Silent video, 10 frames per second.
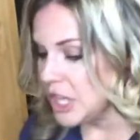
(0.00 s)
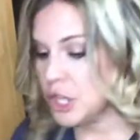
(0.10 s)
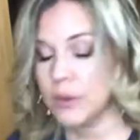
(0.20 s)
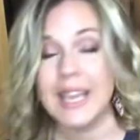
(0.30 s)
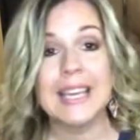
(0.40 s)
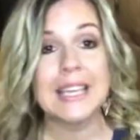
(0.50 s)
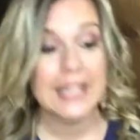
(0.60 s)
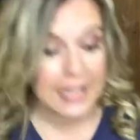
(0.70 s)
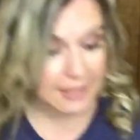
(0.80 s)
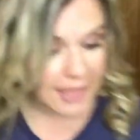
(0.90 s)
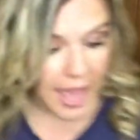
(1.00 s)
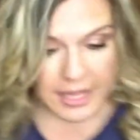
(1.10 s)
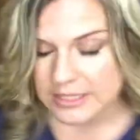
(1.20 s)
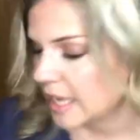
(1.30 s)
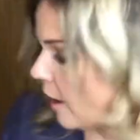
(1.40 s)
You can get
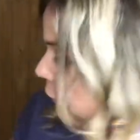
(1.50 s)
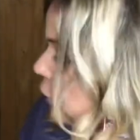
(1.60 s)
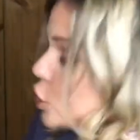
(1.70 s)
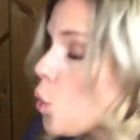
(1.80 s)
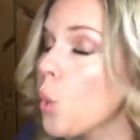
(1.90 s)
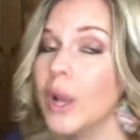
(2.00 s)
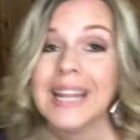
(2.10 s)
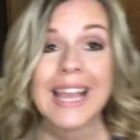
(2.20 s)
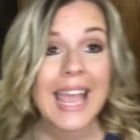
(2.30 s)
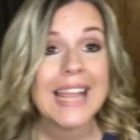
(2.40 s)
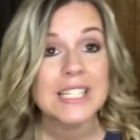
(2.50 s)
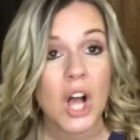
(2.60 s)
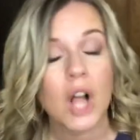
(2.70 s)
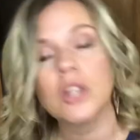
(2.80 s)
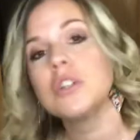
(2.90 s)
that uh, for
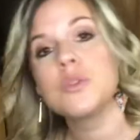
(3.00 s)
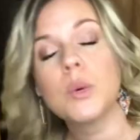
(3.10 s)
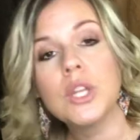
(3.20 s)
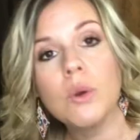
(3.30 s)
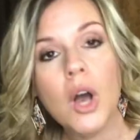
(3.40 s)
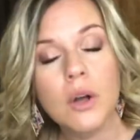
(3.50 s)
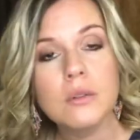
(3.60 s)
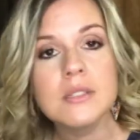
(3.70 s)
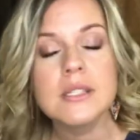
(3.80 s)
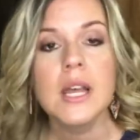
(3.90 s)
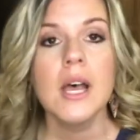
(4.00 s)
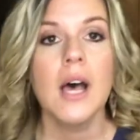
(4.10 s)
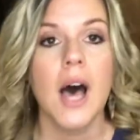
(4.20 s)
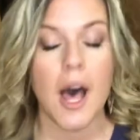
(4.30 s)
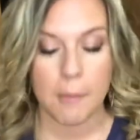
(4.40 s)
$28 when you host
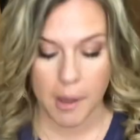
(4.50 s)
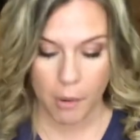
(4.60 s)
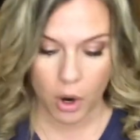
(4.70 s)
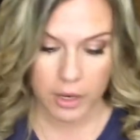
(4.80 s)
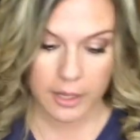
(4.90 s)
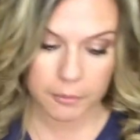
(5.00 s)
um, a party.